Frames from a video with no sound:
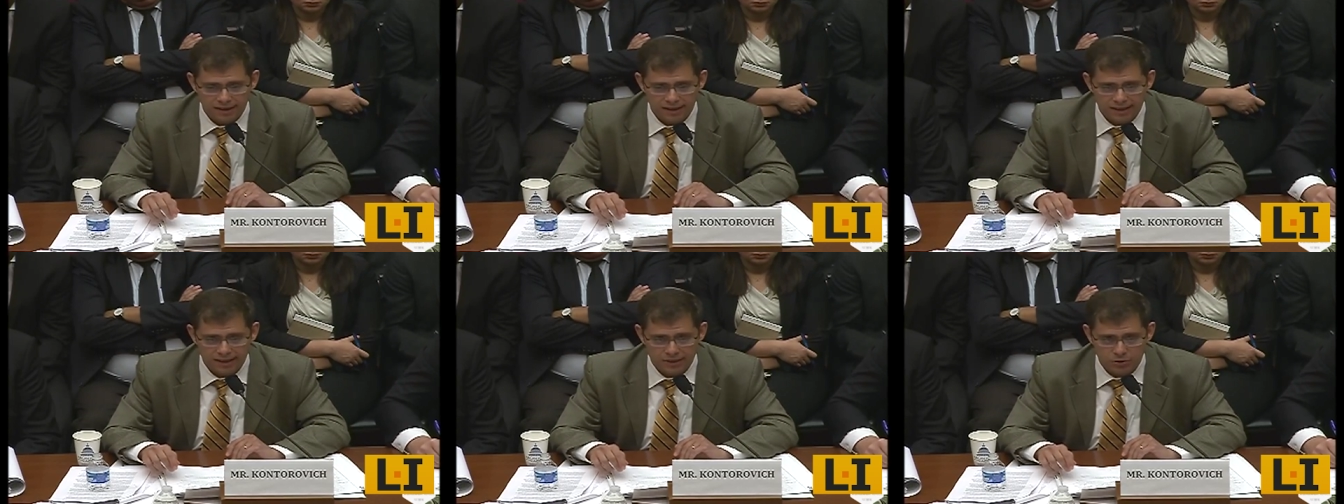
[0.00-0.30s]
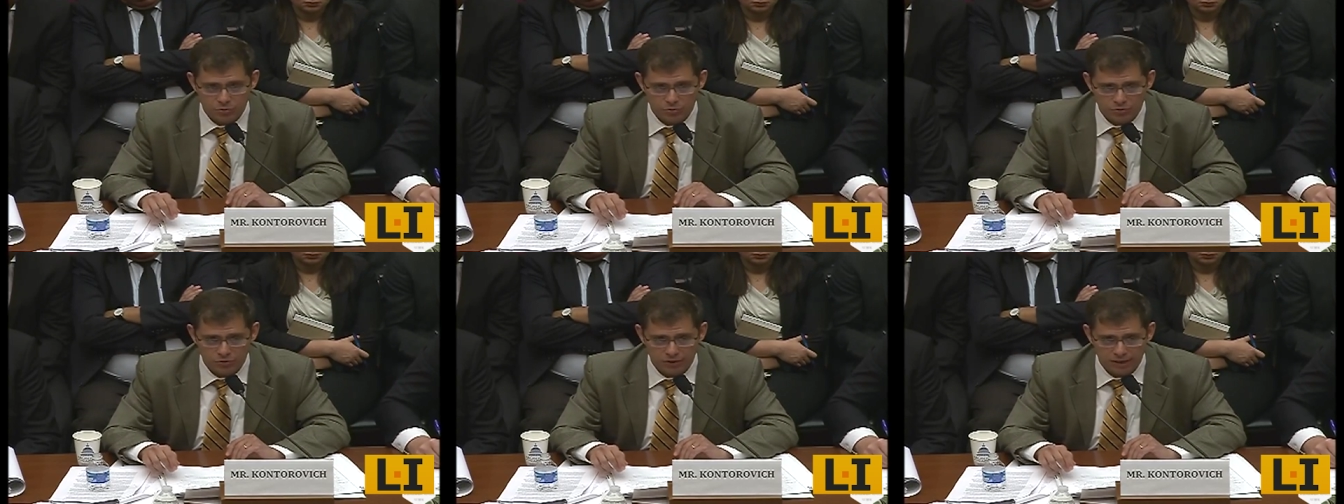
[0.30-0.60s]

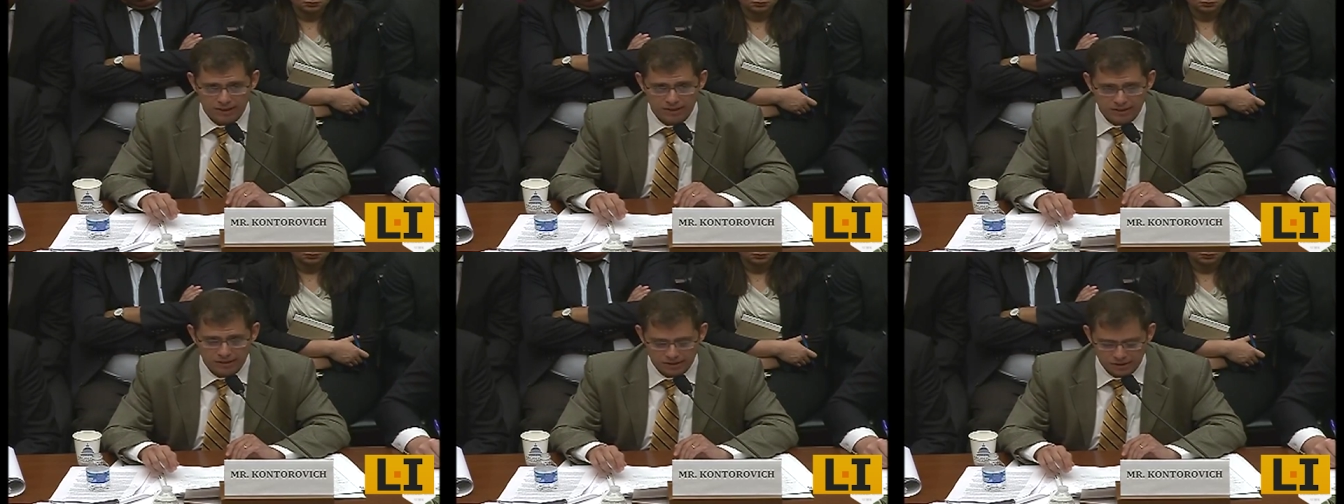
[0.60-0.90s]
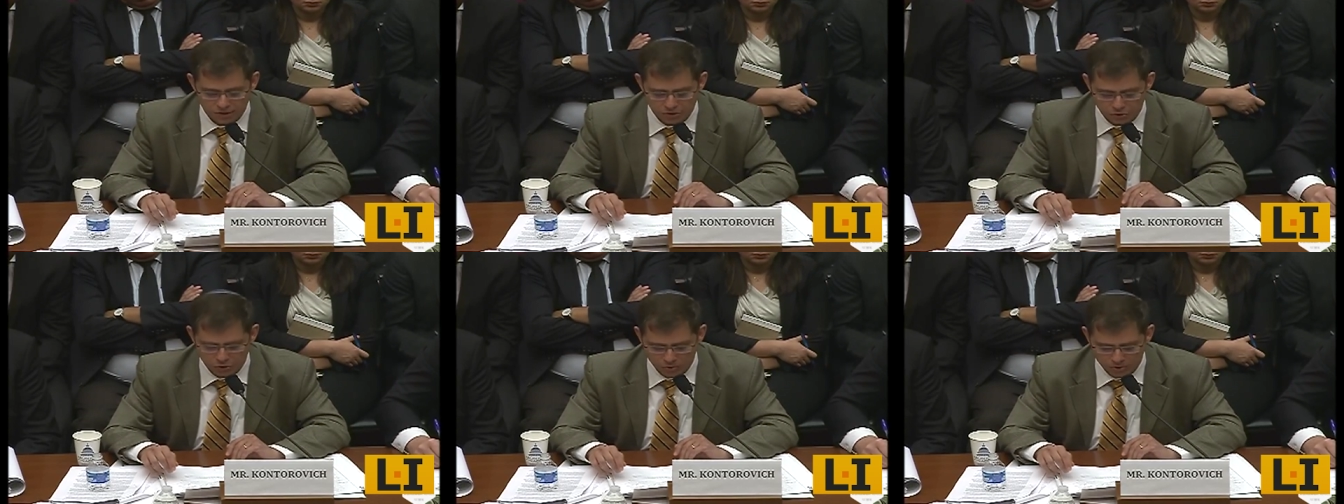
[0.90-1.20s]
As reflected
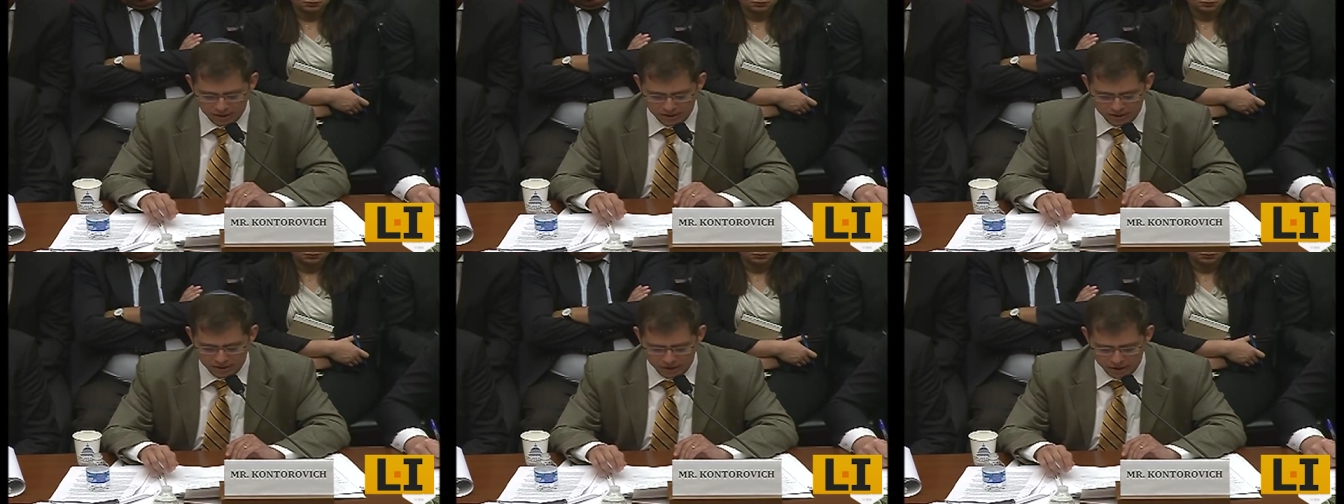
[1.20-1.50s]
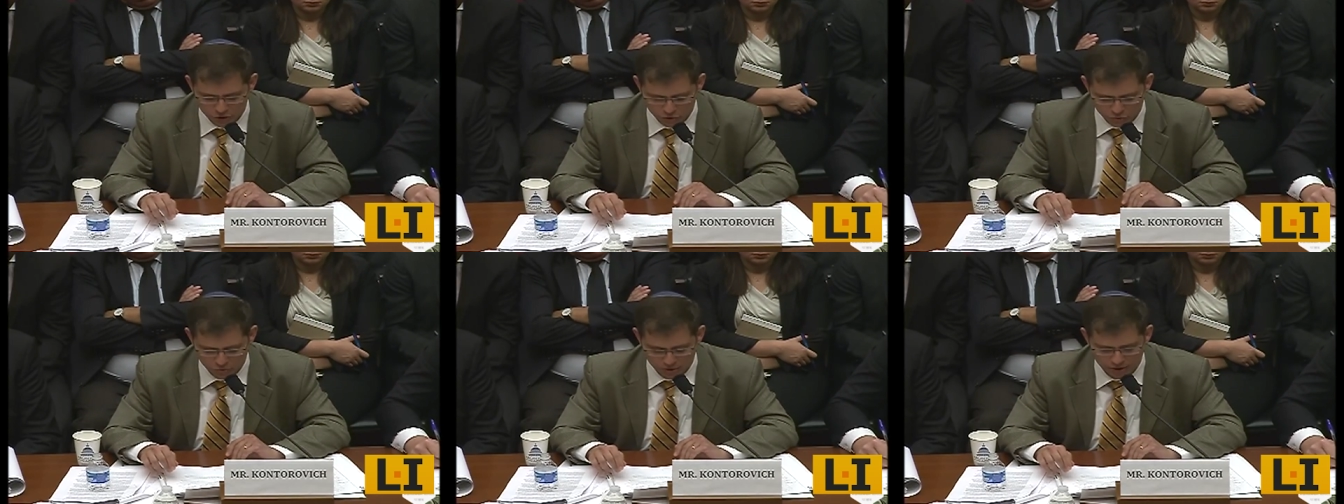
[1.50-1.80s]
in the
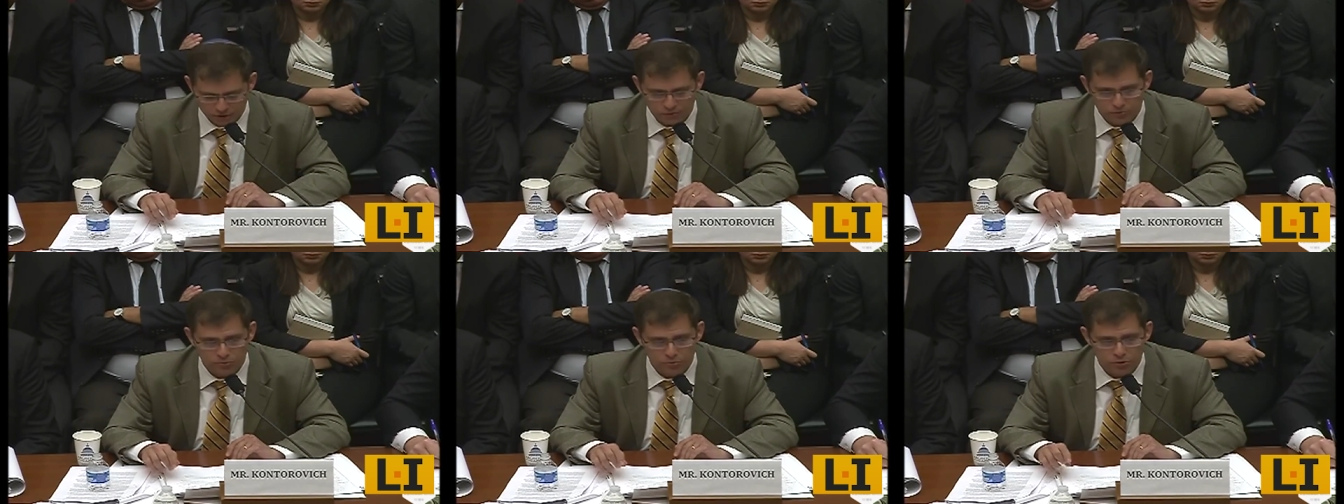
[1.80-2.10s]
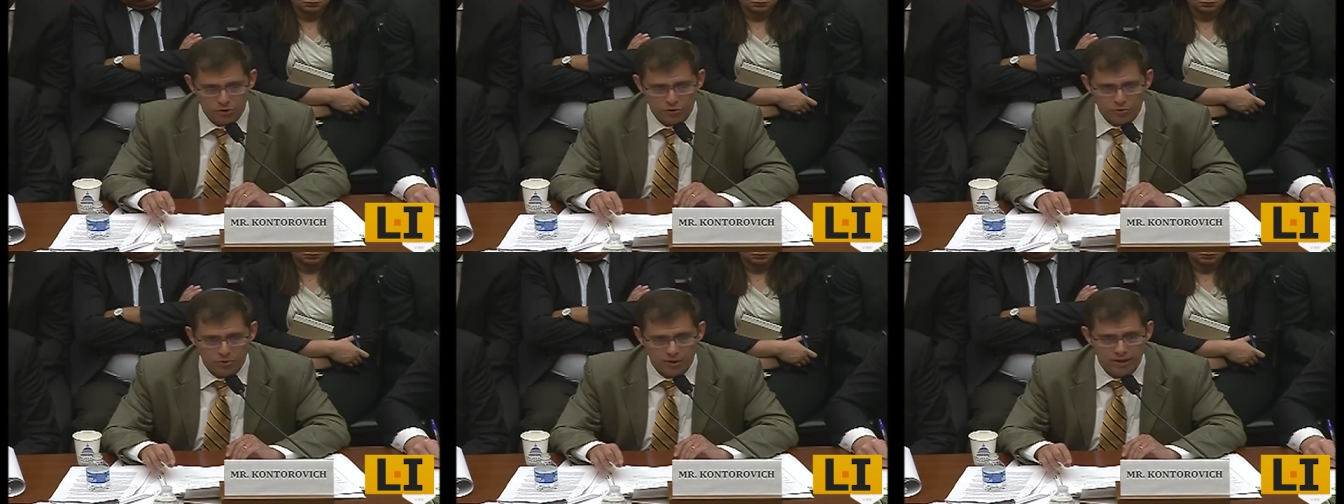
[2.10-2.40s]
U.S.-Israel
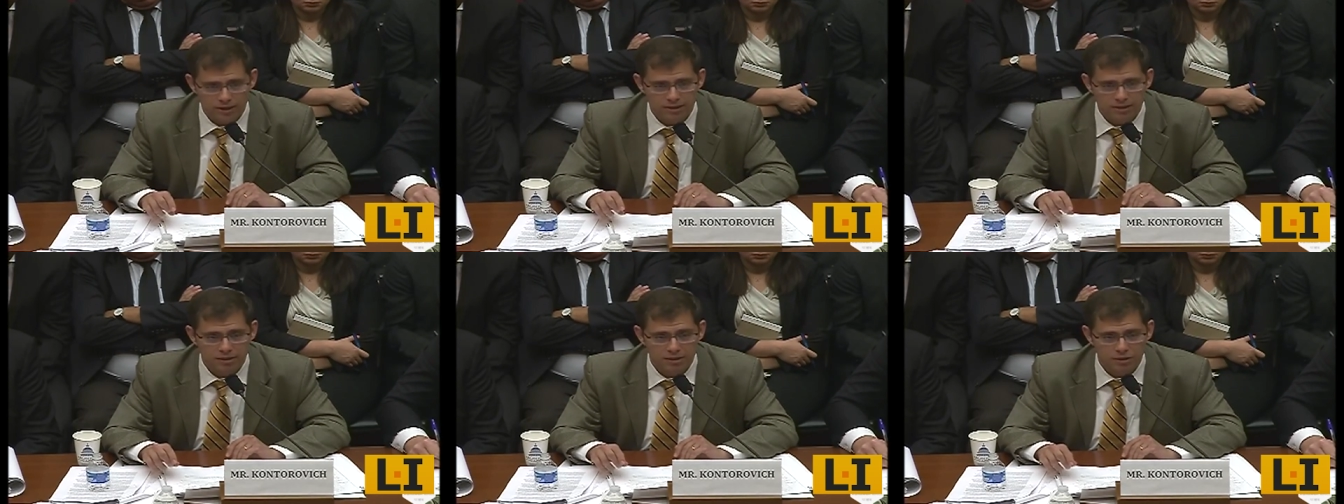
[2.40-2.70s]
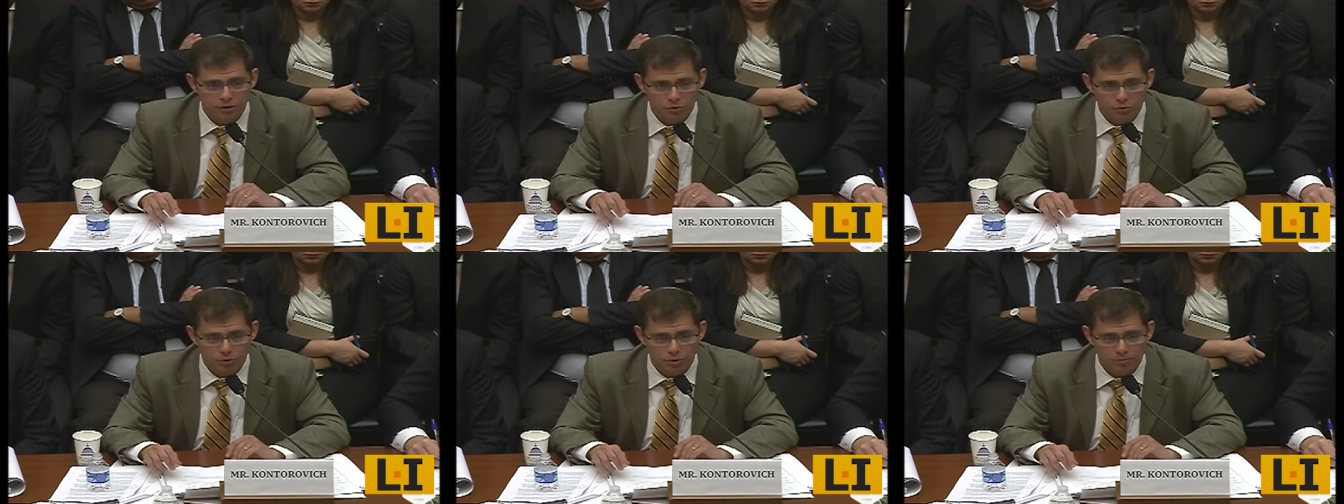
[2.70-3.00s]
Free Trade
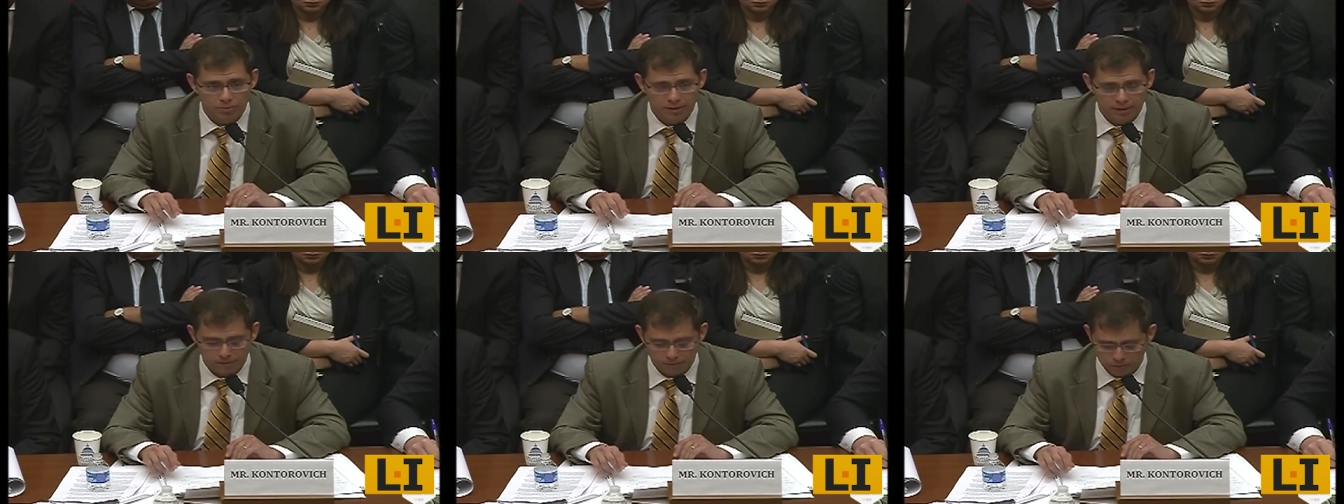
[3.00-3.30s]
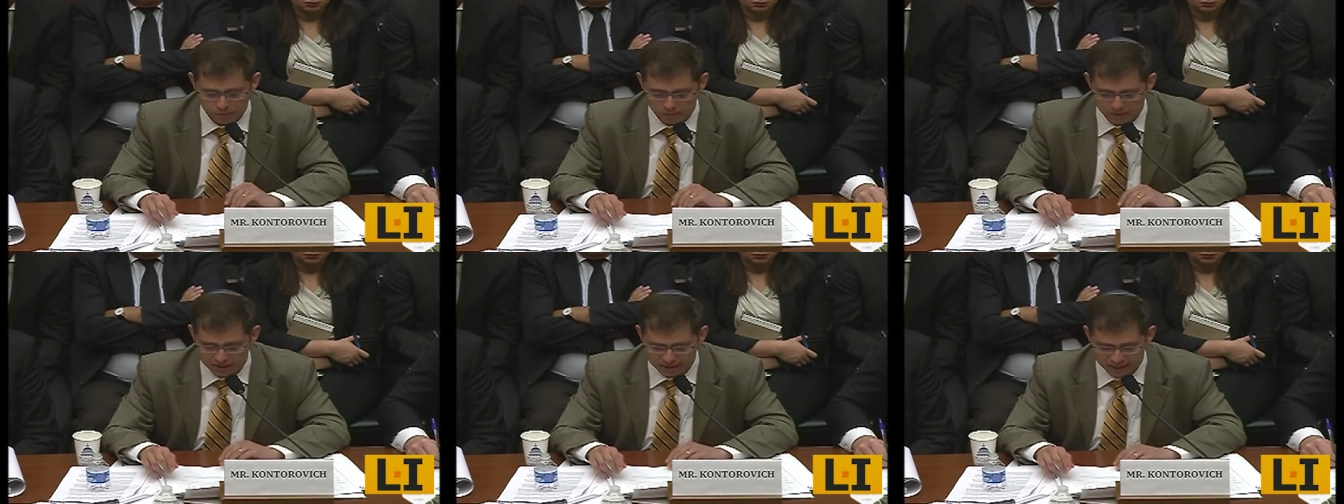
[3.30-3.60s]
Agreement
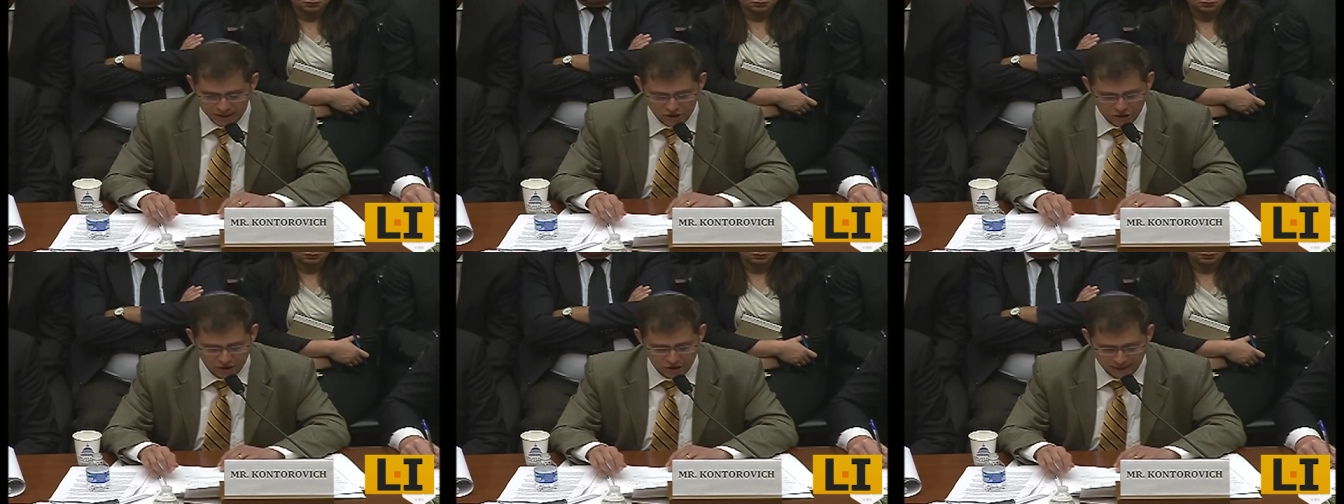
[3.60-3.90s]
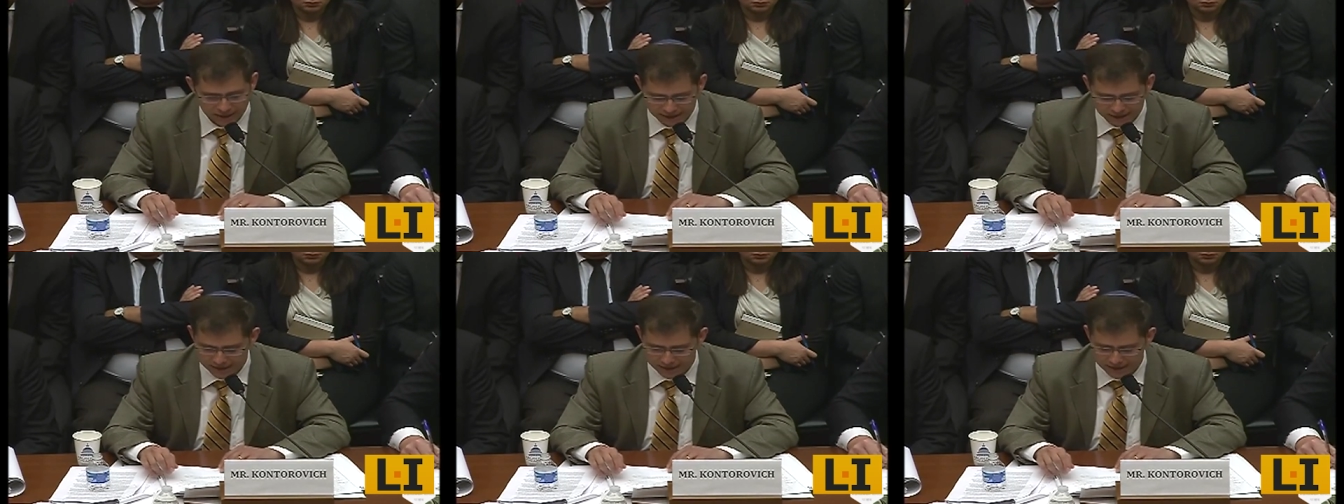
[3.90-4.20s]
Implementation
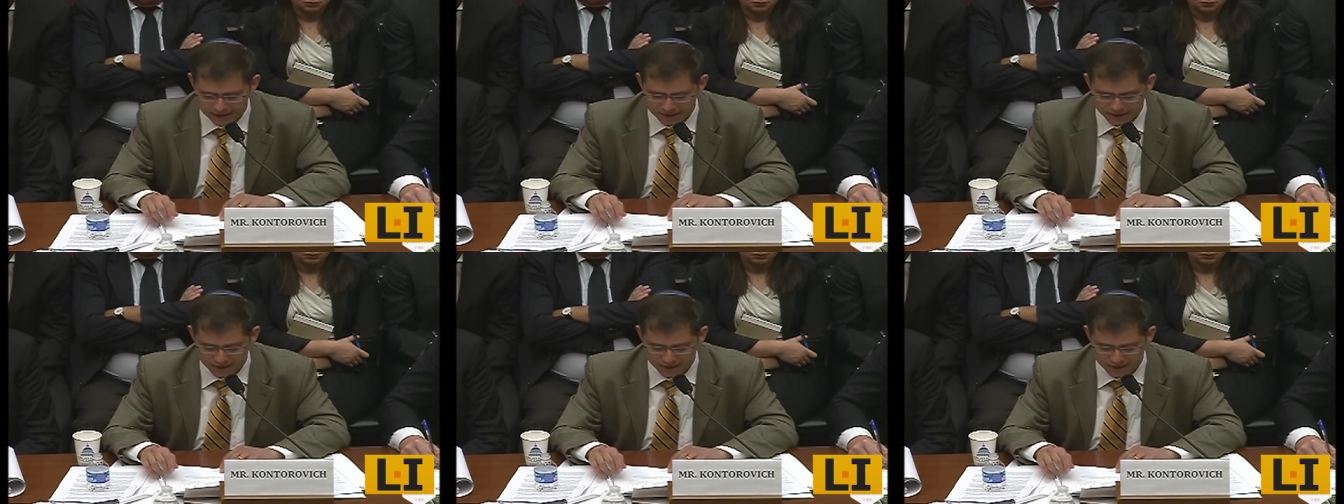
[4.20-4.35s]
Act,